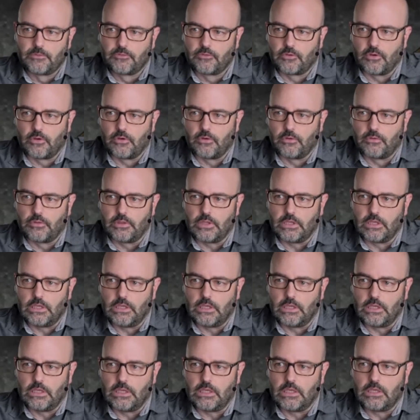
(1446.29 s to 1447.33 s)
So
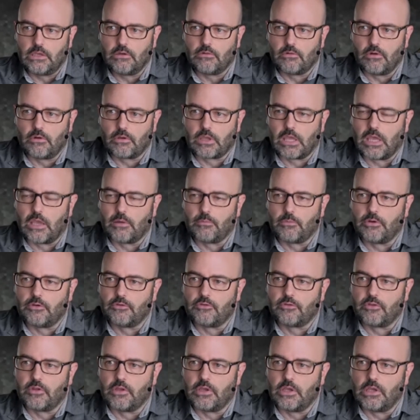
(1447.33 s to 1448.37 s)
the Hero camera
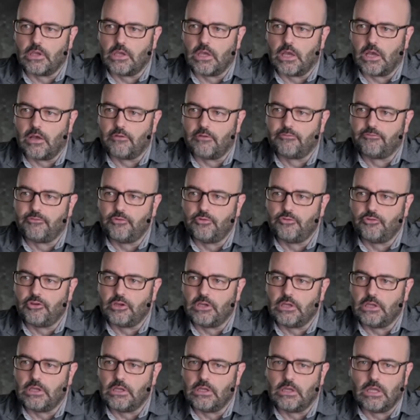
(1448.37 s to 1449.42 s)
is the
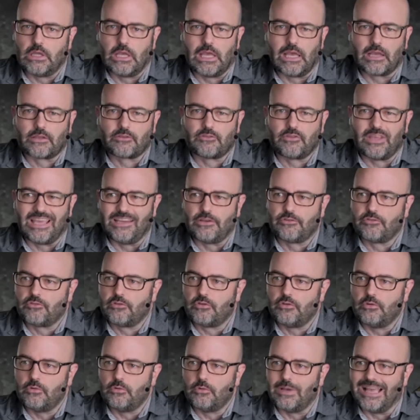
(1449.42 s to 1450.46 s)
Fuji
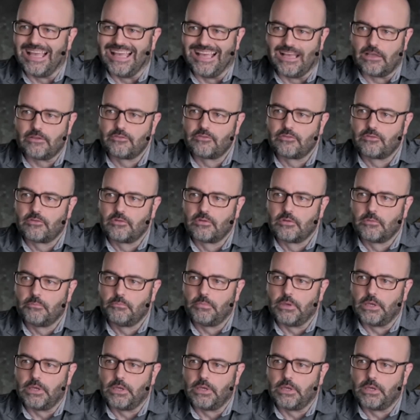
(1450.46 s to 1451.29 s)
X-H2S,